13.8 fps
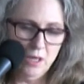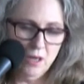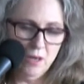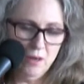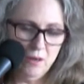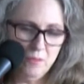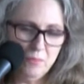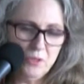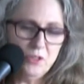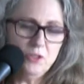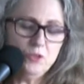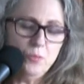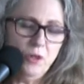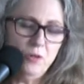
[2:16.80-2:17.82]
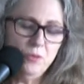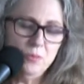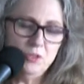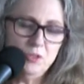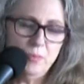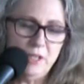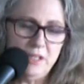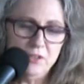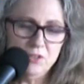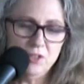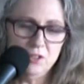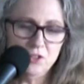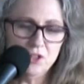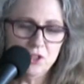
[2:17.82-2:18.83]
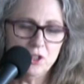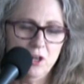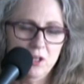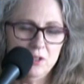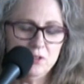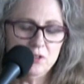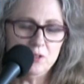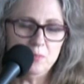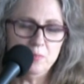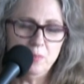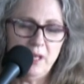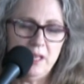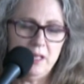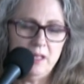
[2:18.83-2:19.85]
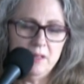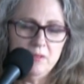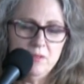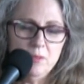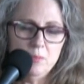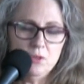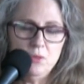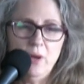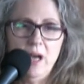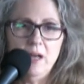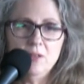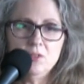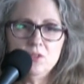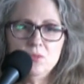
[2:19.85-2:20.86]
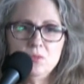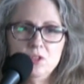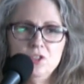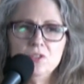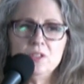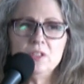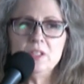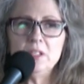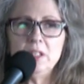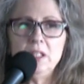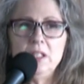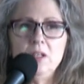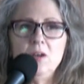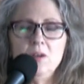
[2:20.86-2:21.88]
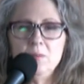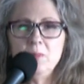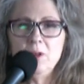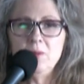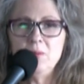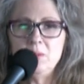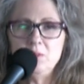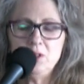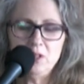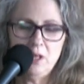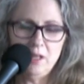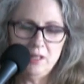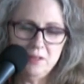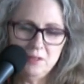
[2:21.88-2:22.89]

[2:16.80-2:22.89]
But this poem is based on Chagall's painting, The Blue House, which you can see on my website,